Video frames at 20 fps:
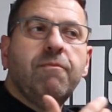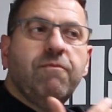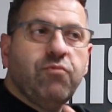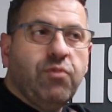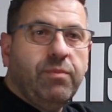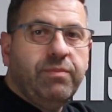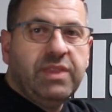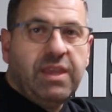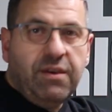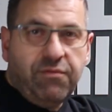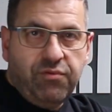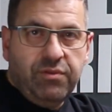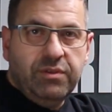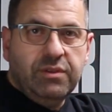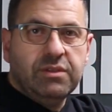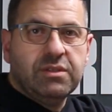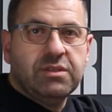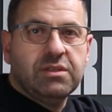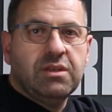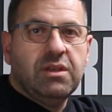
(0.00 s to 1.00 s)
from
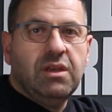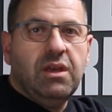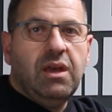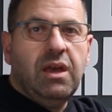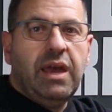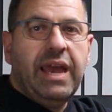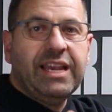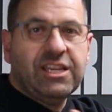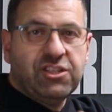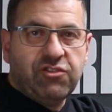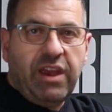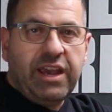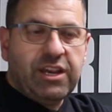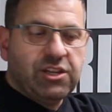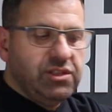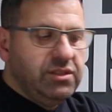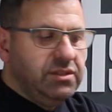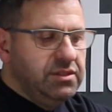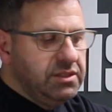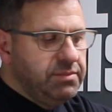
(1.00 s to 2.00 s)
different
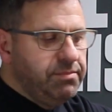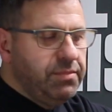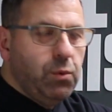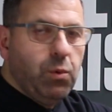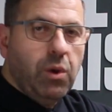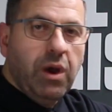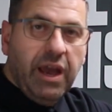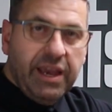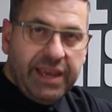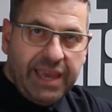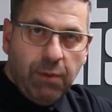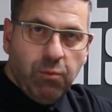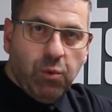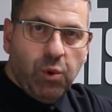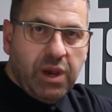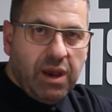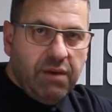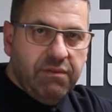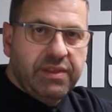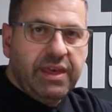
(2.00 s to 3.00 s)
extractions. But again,
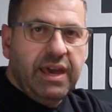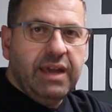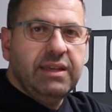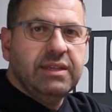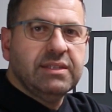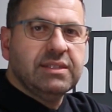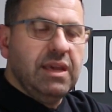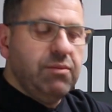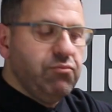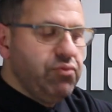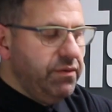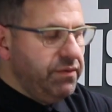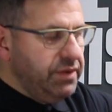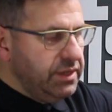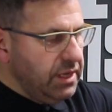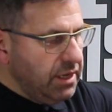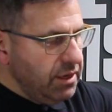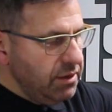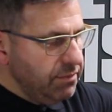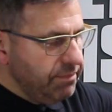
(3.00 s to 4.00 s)
we'll cover that in a separate
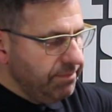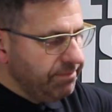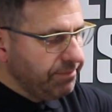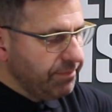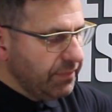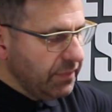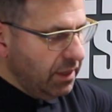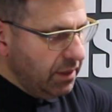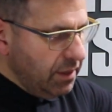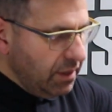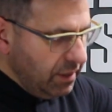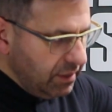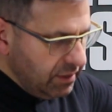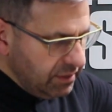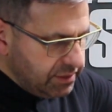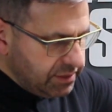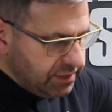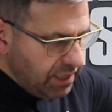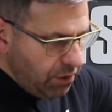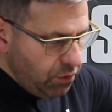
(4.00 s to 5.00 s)
video.
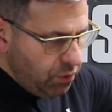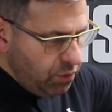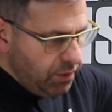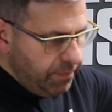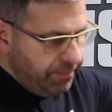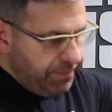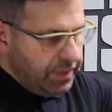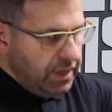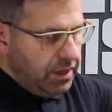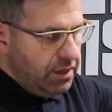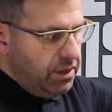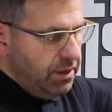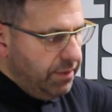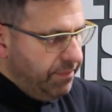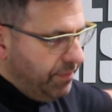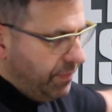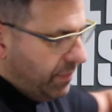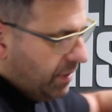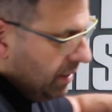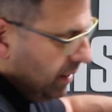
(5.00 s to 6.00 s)
So
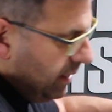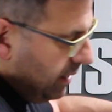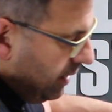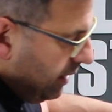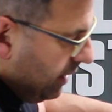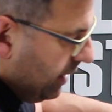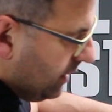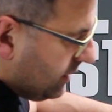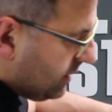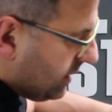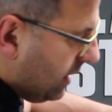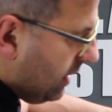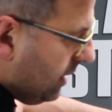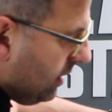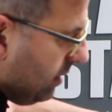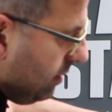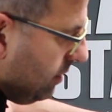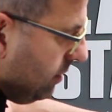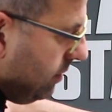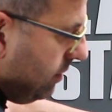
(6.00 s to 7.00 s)
let's
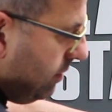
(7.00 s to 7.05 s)
see